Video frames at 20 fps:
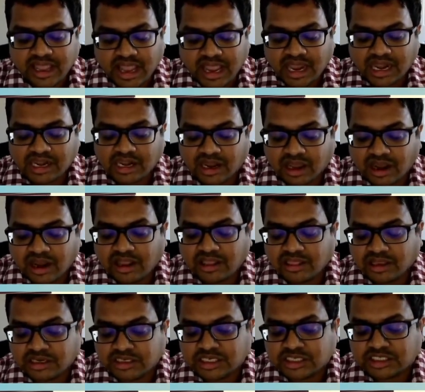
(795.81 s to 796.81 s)
and learn
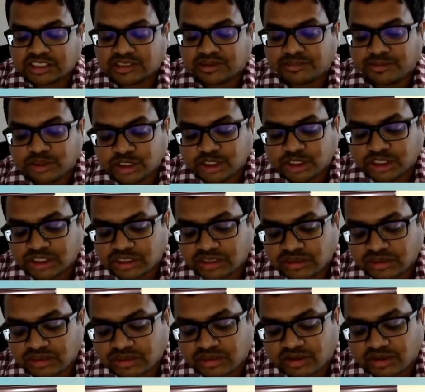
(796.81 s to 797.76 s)
the distributions